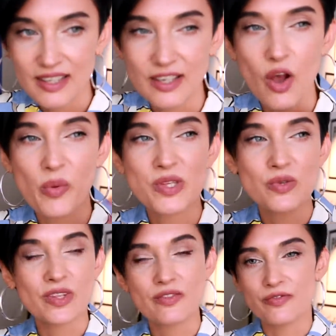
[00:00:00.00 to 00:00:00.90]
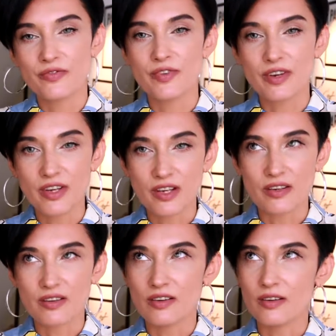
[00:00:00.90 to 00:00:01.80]
It opens with a very
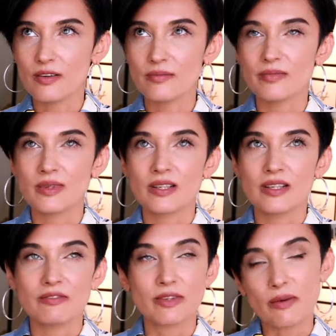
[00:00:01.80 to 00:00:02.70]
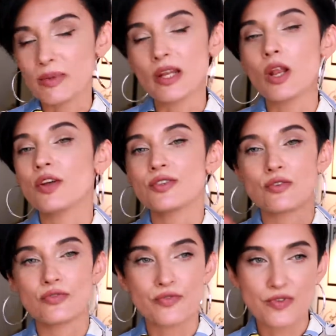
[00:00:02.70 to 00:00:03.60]
with a lots
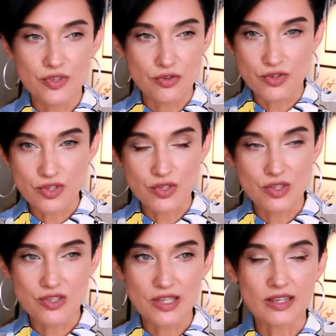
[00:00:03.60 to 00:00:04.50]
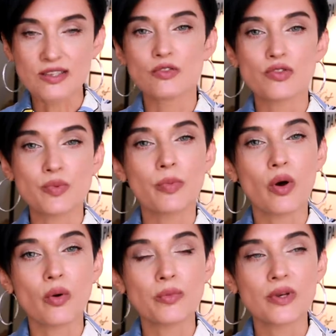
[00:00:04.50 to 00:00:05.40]
of citruses. It's like a citrus
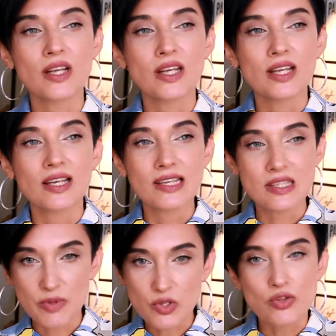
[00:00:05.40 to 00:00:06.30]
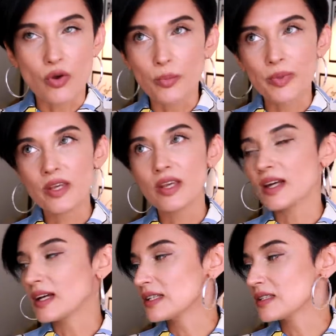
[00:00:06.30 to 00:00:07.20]
bomb. It's a bit soapy,
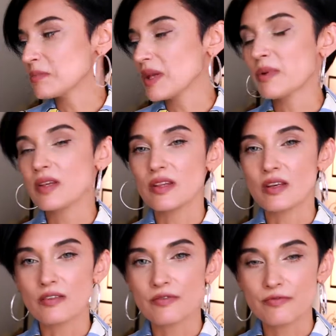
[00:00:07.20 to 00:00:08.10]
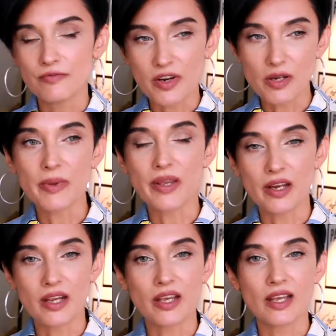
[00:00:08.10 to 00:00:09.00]
and maybe the very
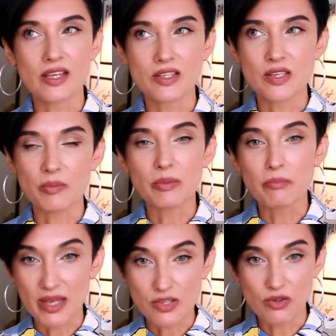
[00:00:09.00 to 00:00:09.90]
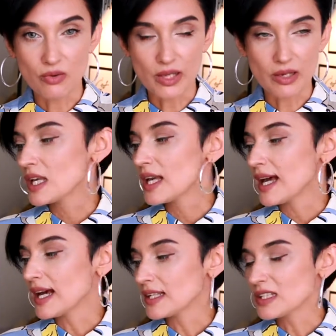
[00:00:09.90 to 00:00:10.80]
beginning is a bit masculine.
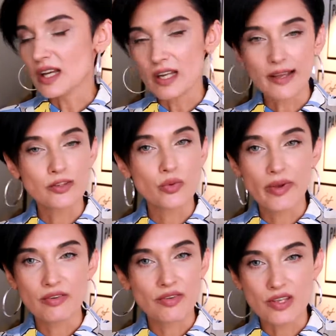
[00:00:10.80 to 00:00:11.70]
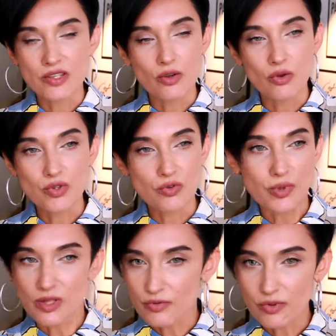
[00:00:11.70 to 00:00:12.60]
And I like to wear this also
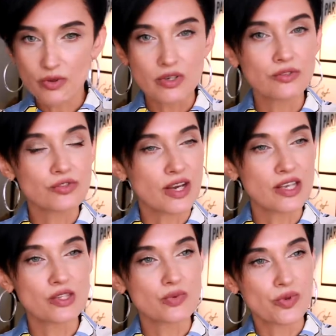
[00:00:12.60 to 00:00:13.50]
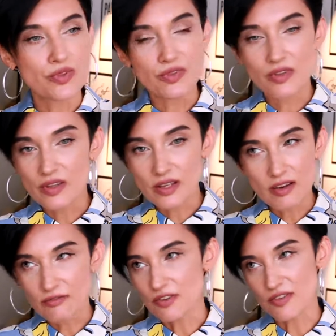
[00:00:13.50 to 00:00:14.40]
with a floral dress, with
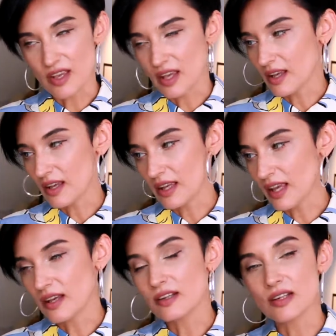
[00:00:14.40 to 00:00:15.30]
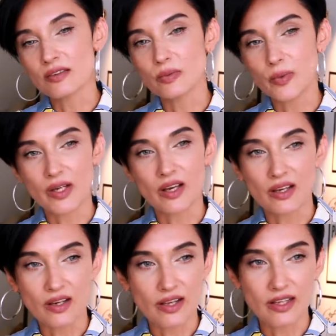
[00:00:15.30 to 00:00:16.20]
everything. Again, when
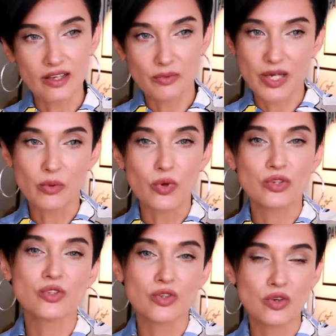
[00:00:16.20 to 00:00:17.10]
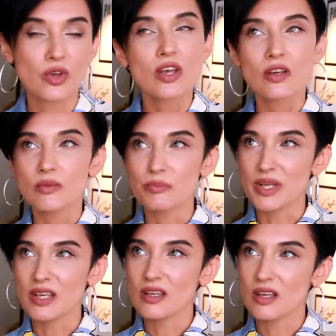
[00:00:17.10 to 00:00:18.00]
I want to
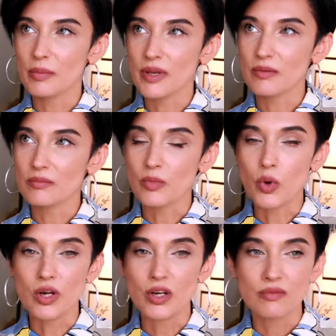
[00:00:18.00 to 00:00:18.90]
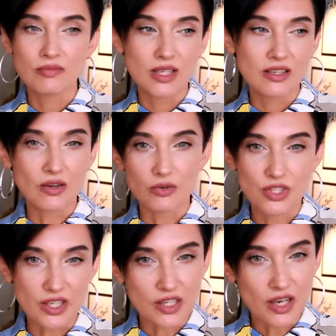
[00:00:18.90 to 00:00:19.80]
be a bit more, you know,
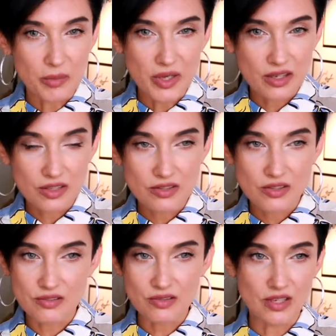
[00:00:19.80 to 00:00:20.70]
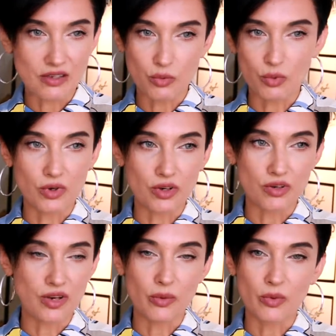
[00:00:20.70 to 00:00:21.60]
dynamic,
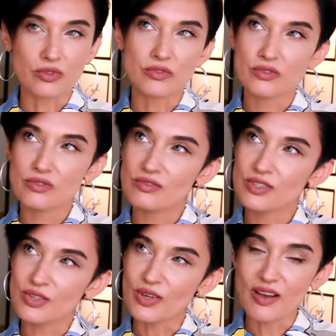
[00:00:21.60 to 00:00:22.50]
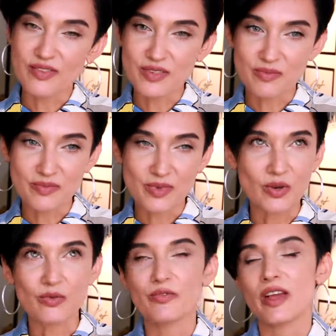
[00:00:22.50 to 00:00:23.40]
or I want to have some, you
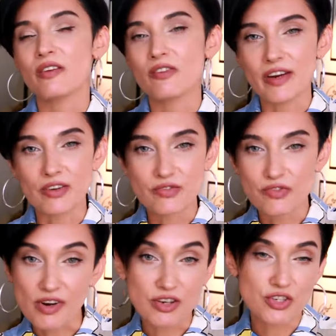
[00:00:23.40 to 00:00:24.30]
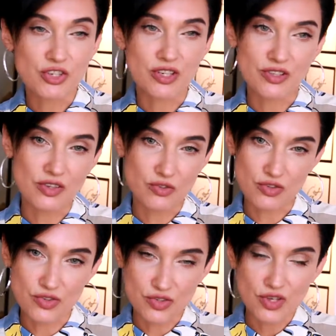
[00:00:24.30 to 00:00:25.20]
know, very fresh and
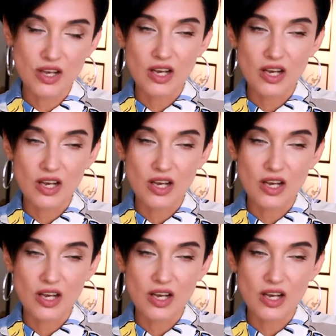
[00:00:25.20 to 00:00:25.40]
citrus